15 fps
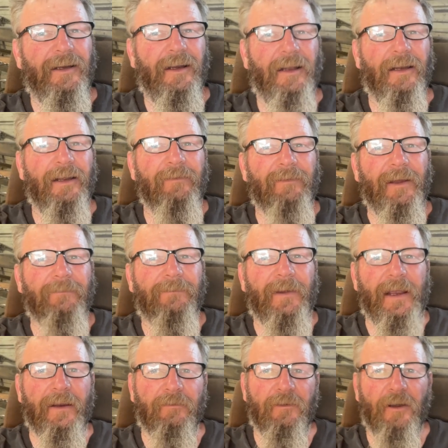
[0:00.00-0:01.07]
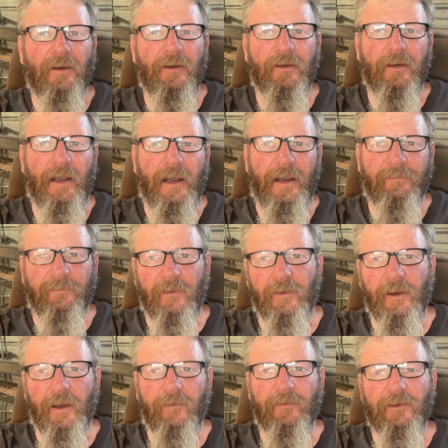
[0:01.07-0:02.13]
I leave that fan running after
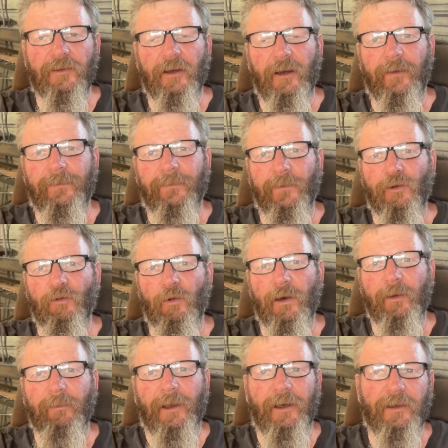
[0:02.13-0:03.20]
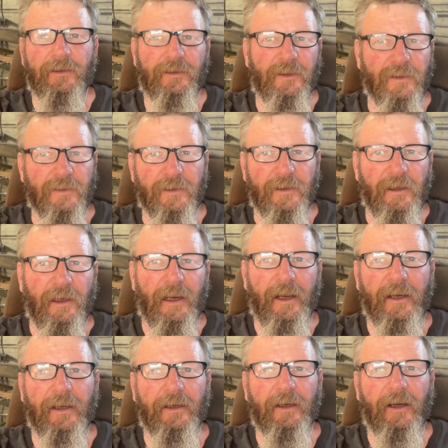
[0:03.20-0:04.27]
the oven's off for 20 minutes. There's a
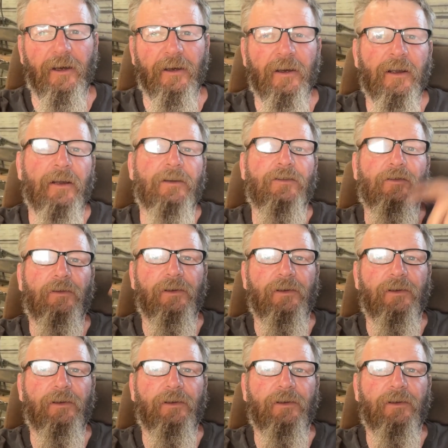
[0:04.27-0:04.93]
delay in there, so it